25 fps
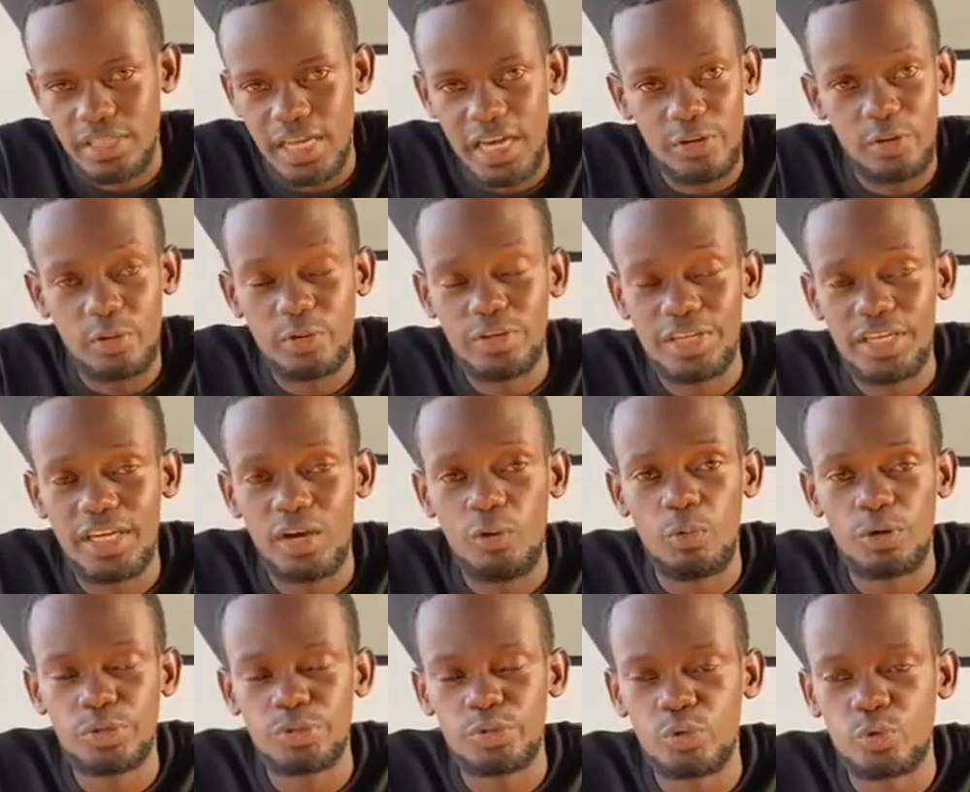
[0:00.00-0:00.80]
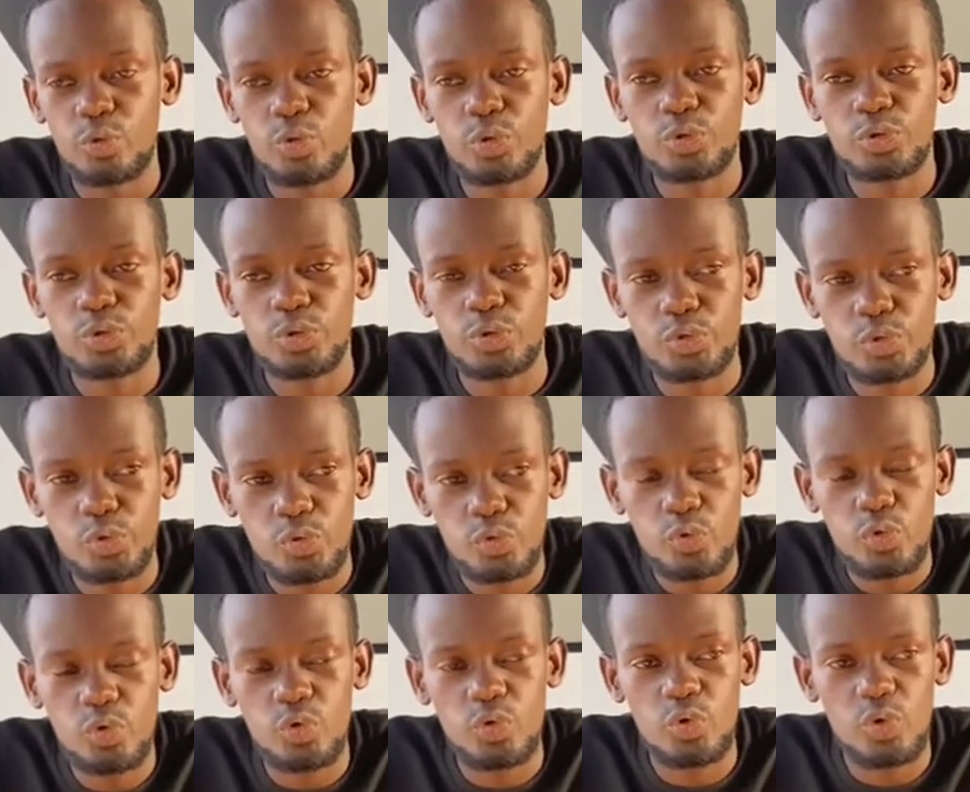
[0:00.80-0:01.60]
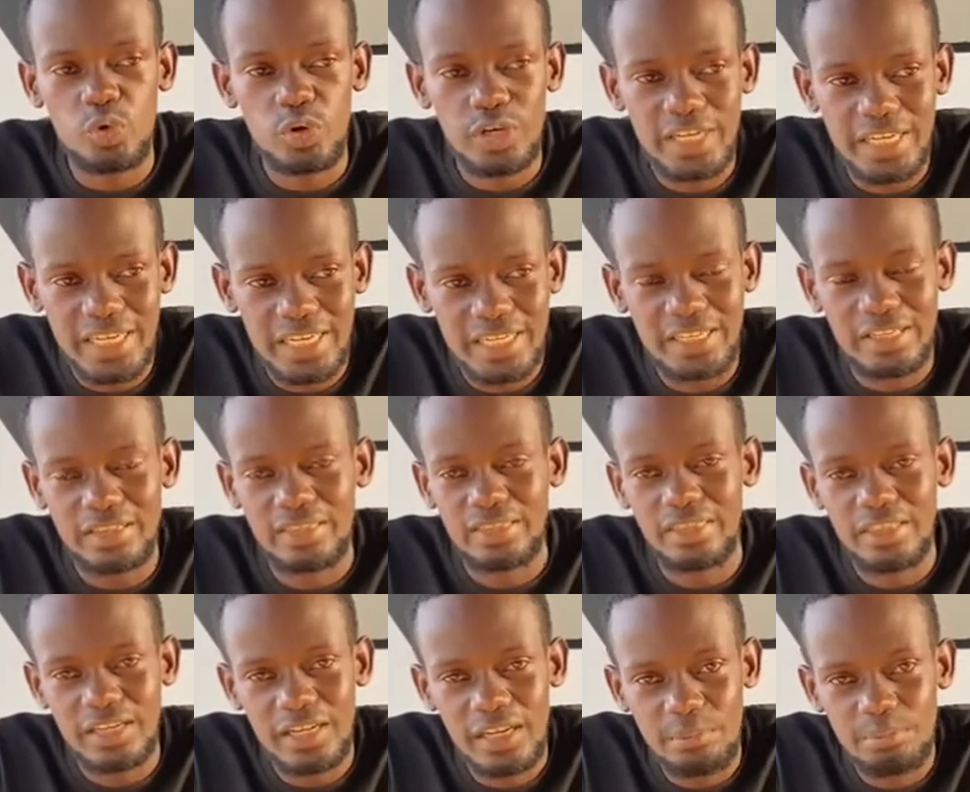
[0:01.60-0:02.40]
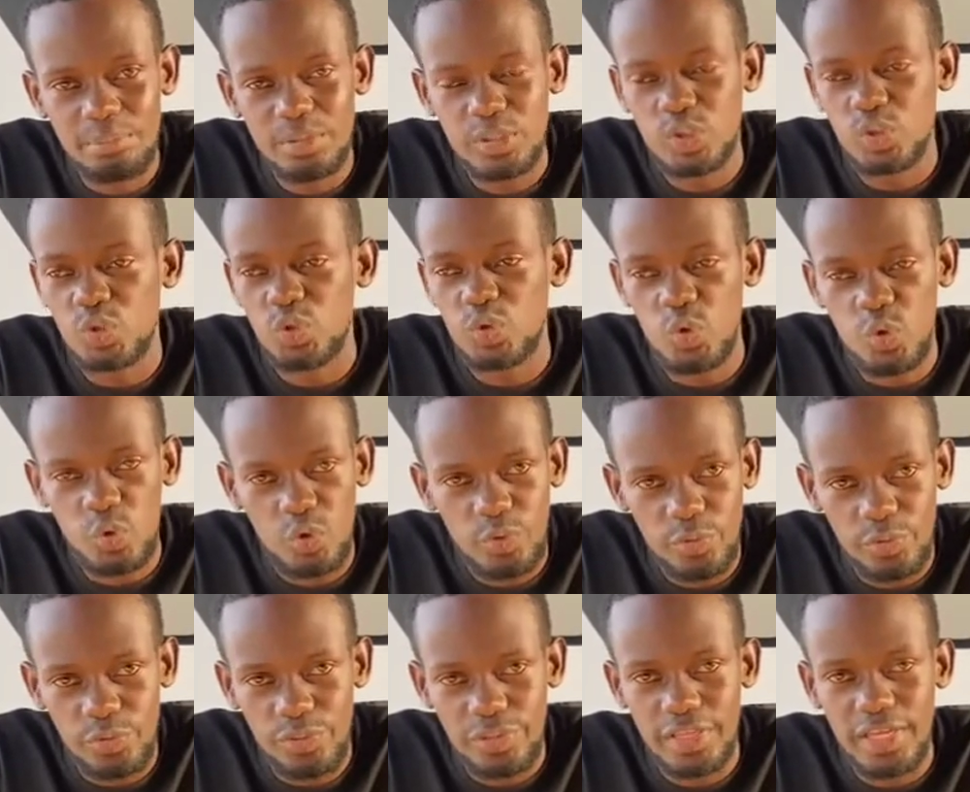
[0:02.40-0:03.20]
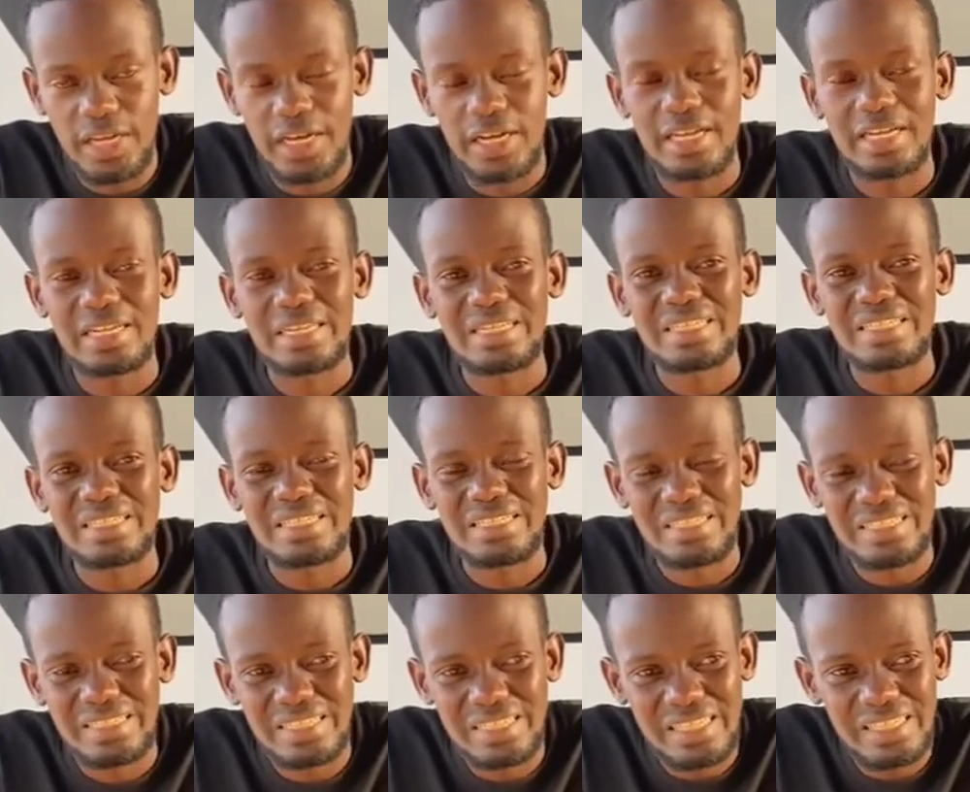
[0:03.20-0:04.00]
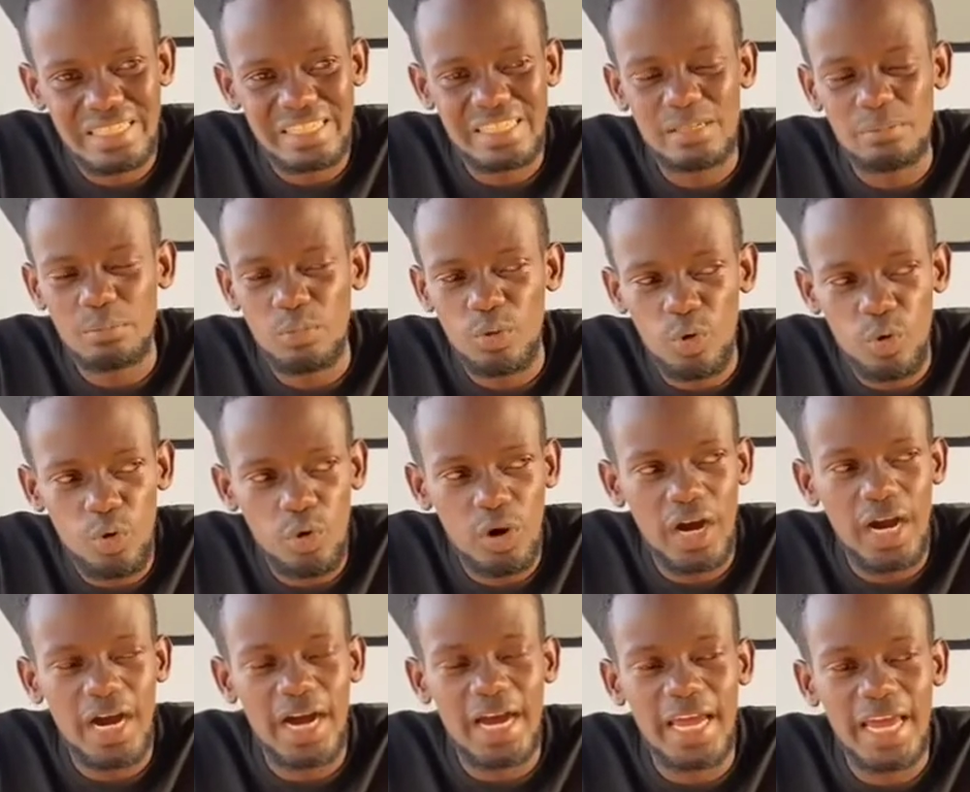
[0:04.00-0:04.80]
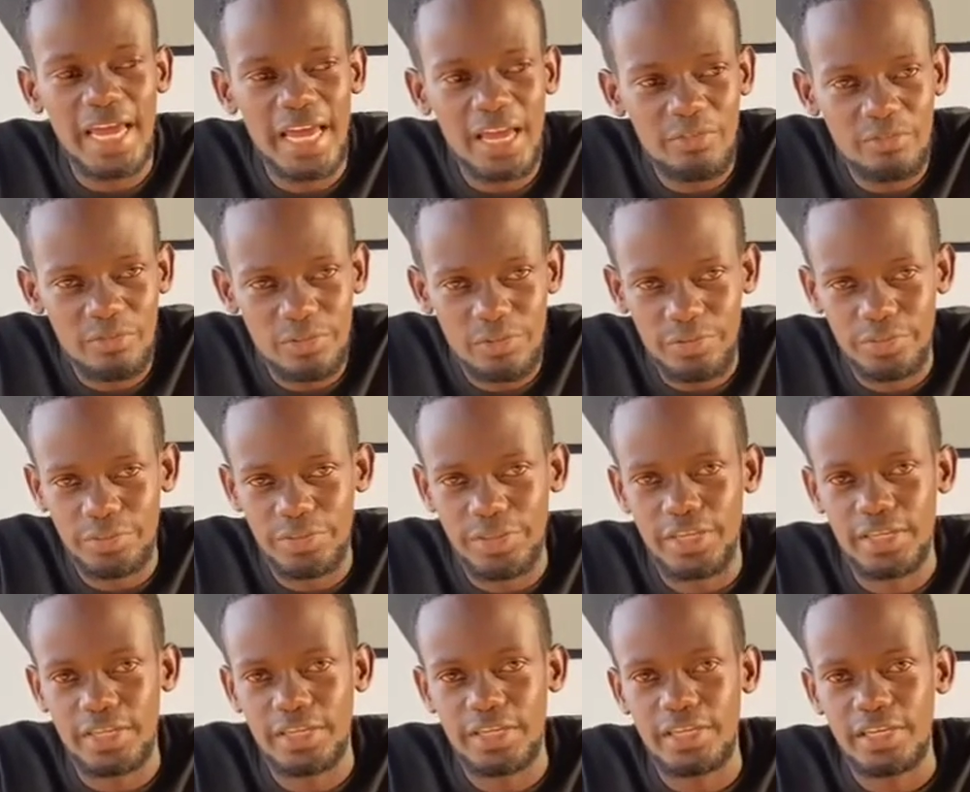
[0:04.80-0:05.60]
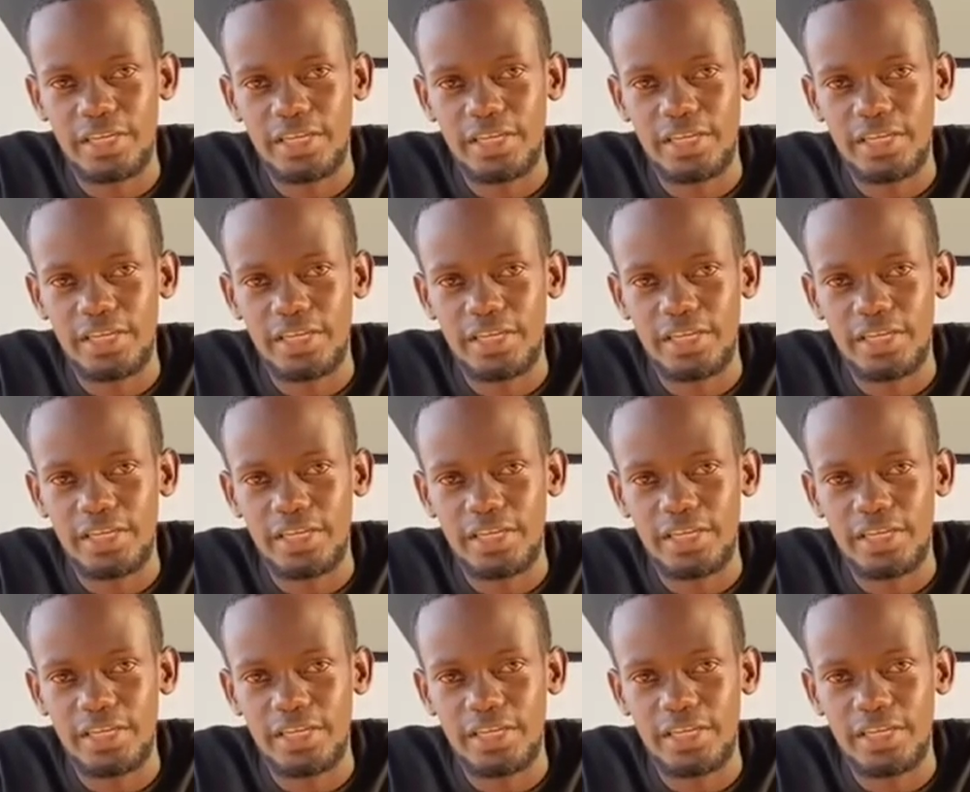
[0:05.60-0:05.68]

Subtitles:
I don't care what you're going to do, go get a therapist, go there, tell him or her everything.